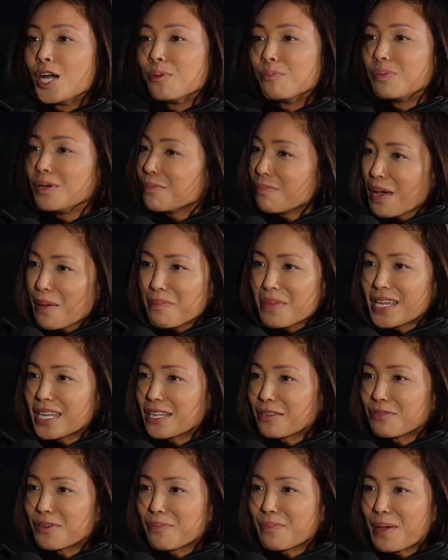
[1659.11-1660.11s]
put my
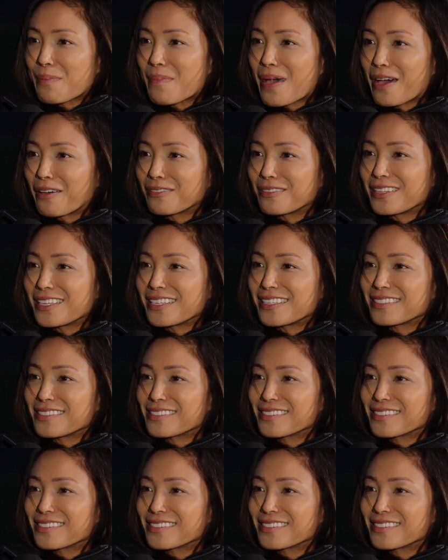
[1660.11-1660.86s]
money where my mouth is.